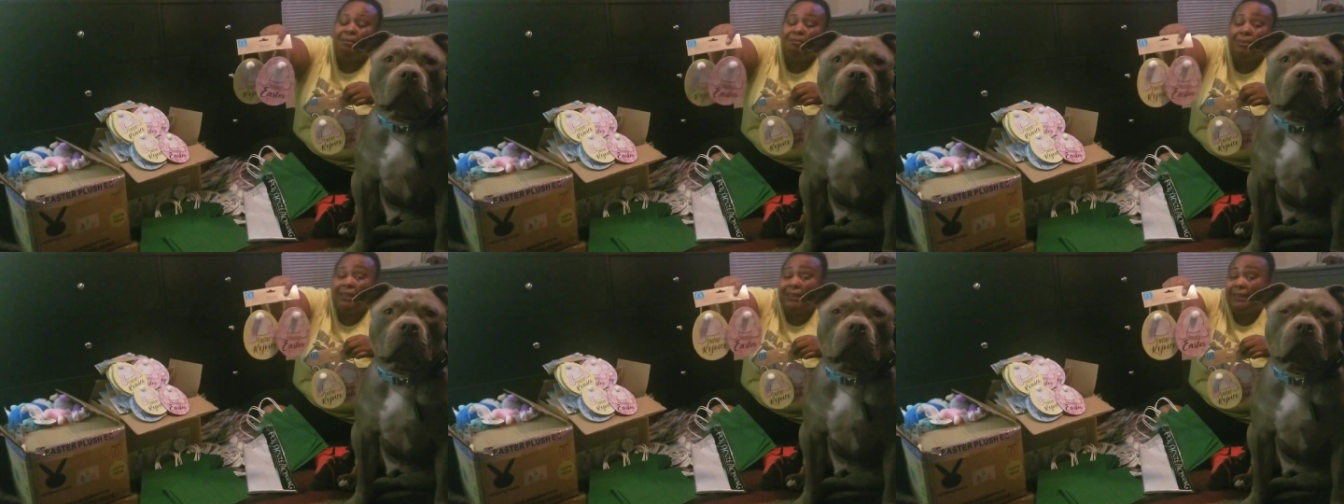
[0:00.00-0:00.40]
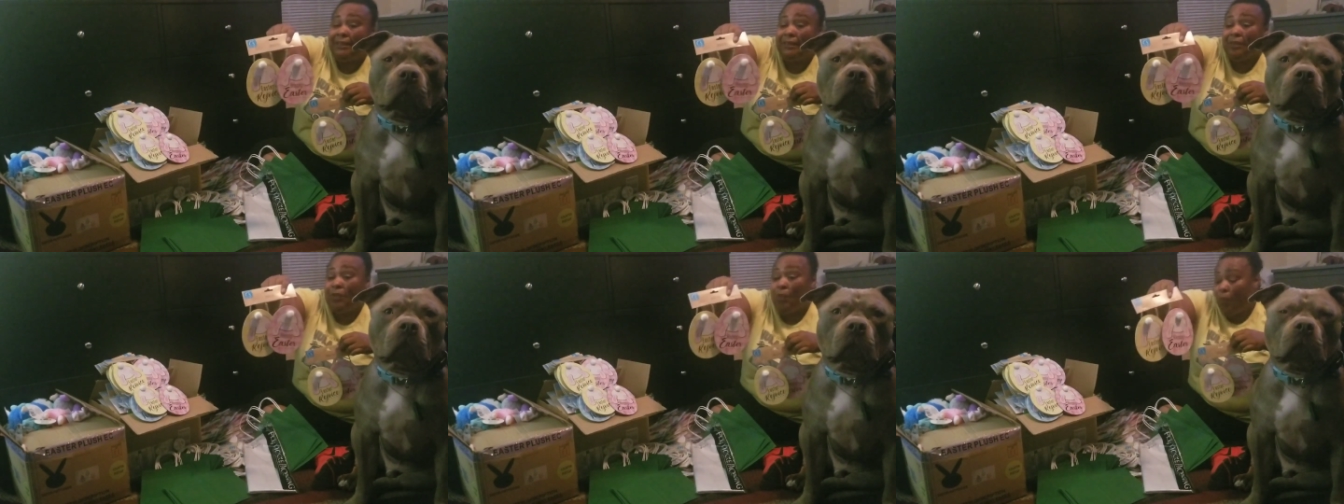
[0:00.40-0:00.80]
bunny
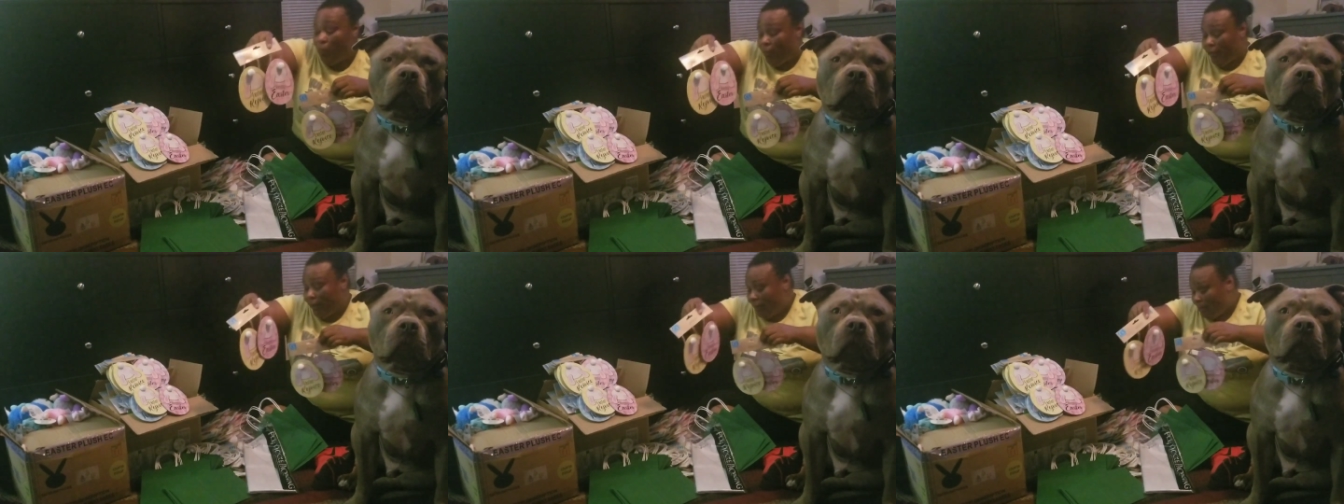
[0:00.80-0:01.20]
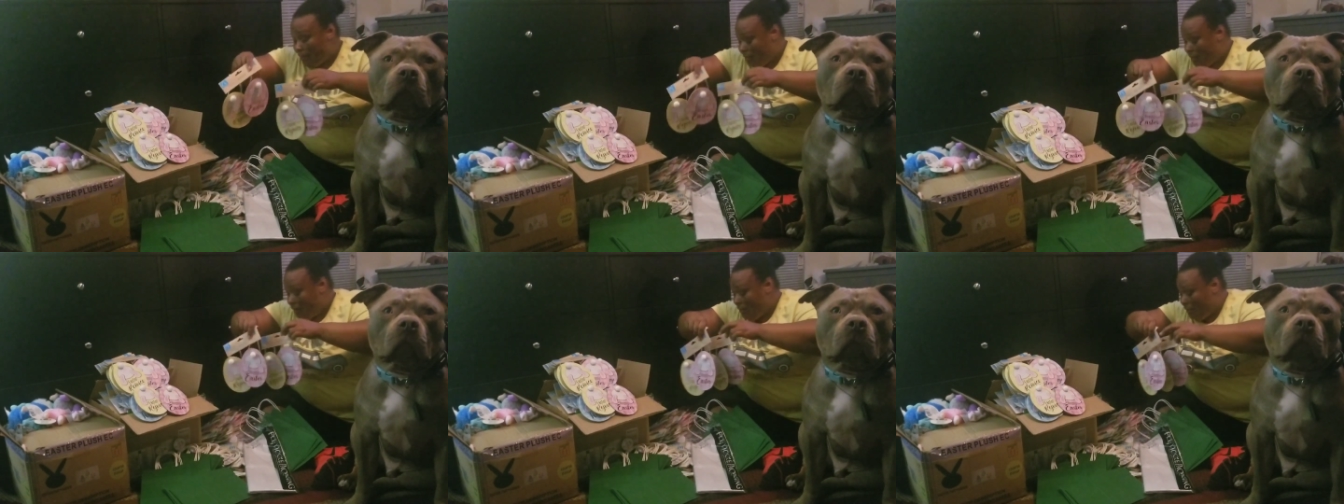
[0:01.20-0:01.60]
decor
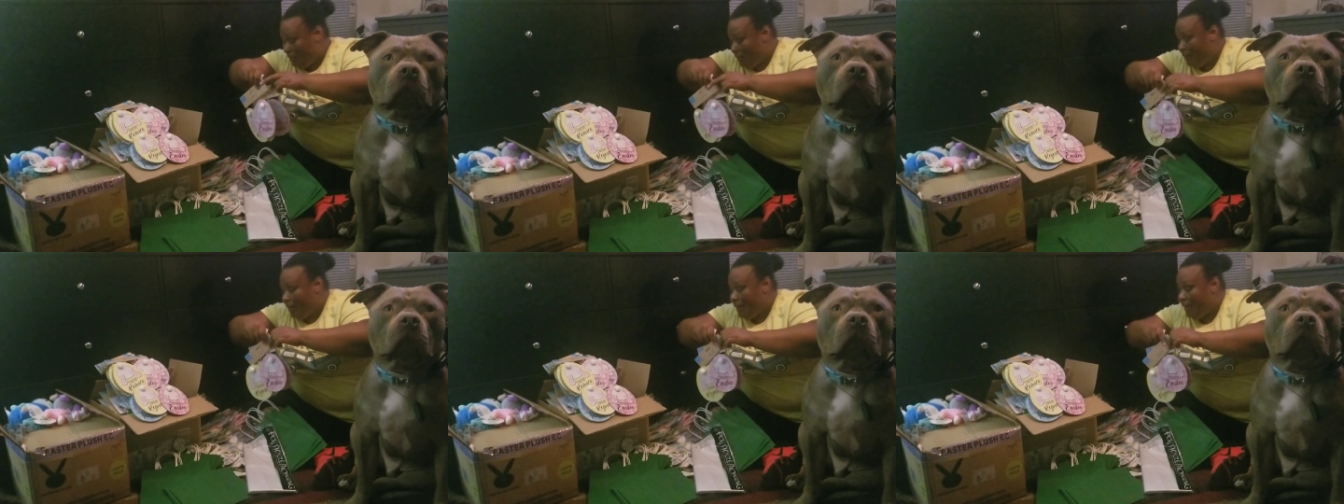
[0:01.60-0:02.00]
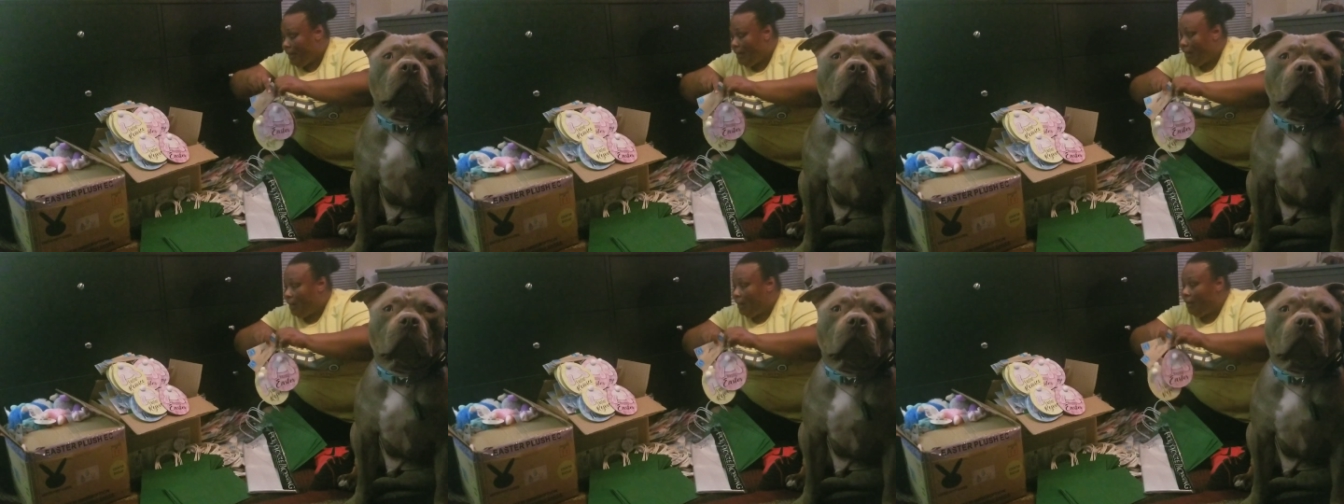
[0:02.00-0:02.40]

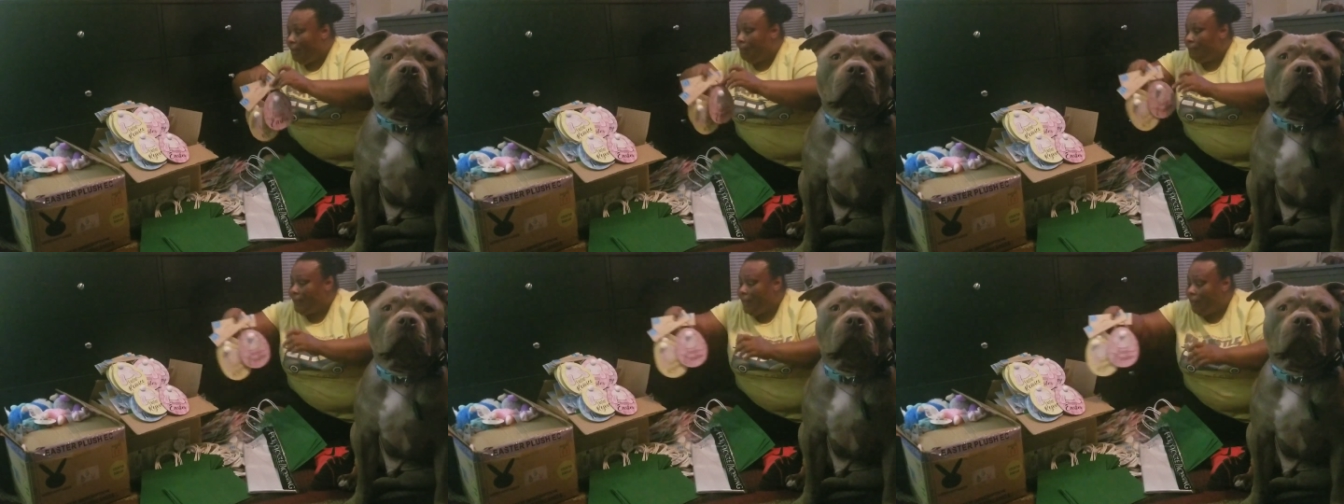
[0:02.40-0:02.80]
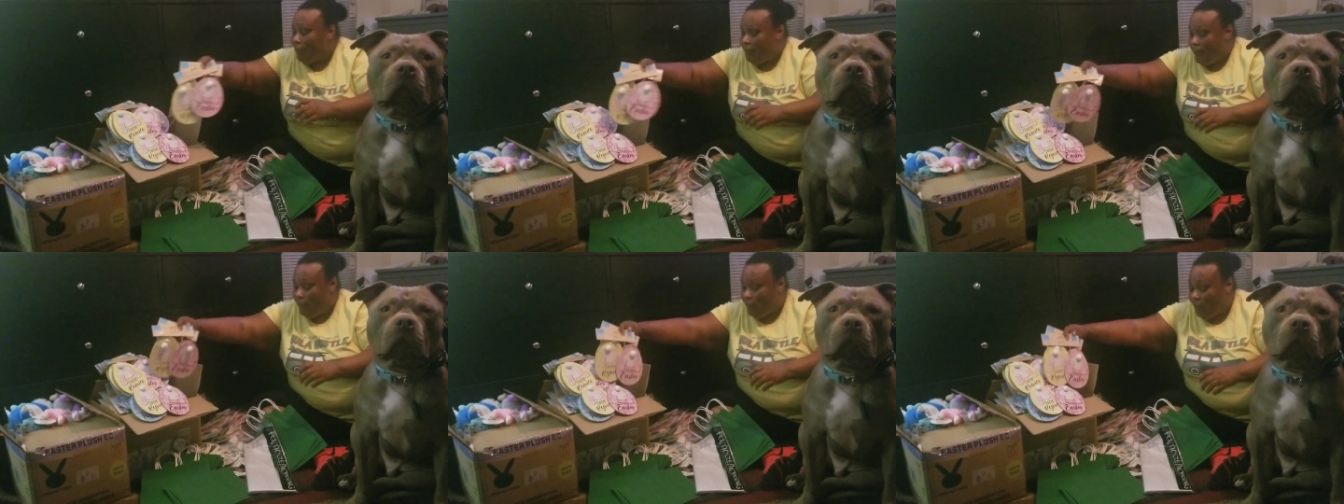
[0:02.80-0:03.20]
um, that will
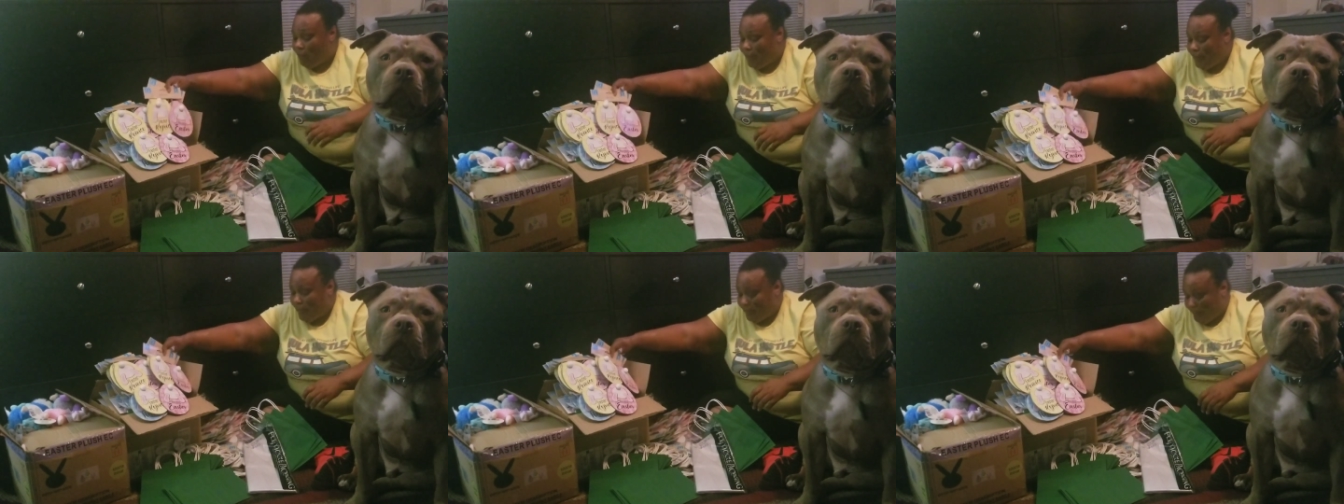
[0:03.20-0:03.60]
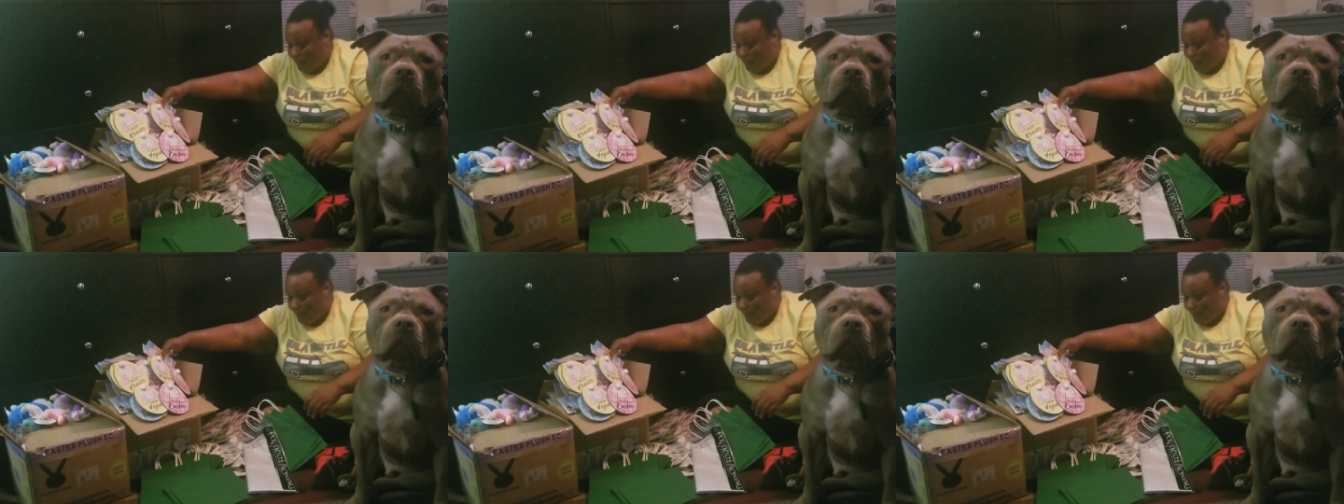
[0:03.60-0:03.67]
be going in